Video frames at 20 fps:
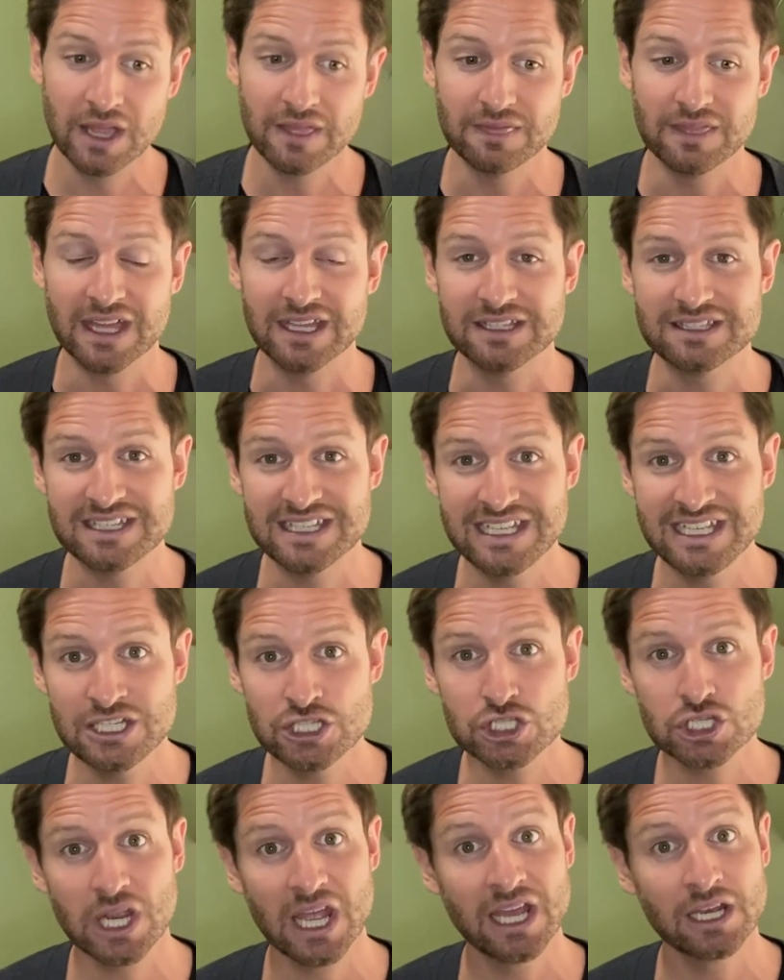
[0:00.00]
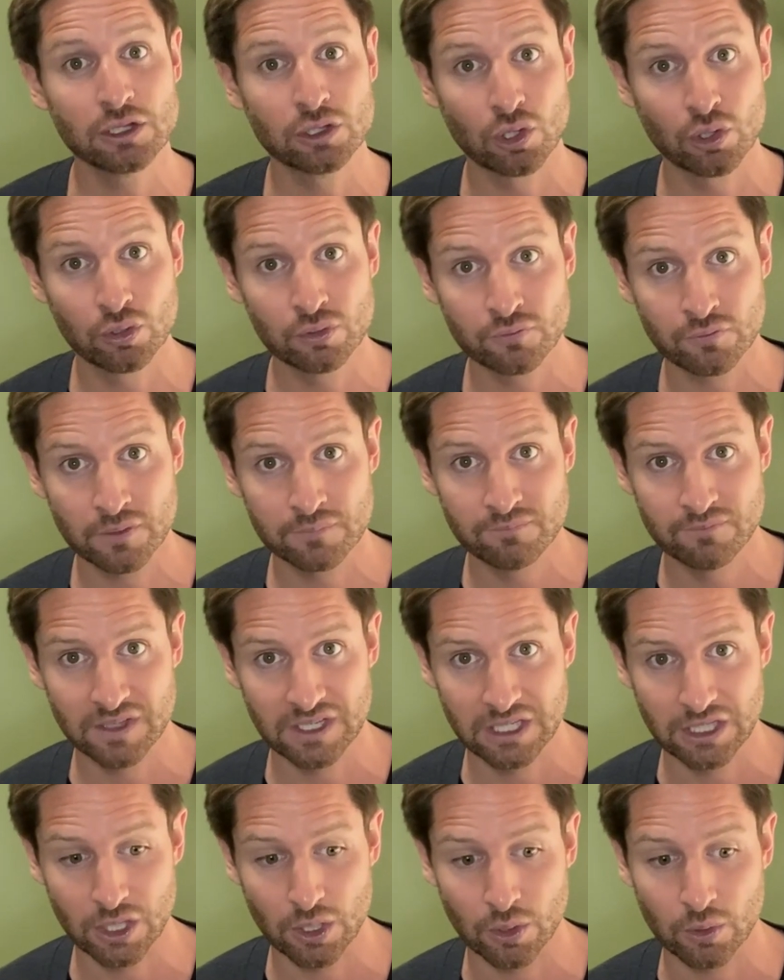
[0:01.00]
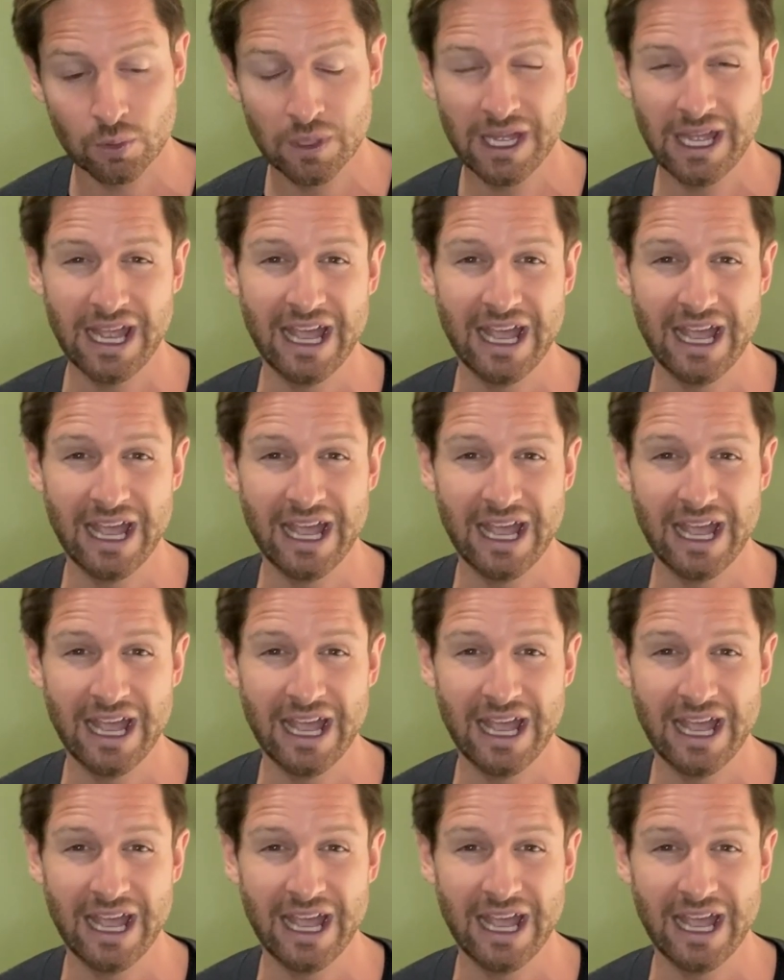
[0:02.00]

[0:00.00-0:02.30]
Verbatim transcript: that teach and learn from video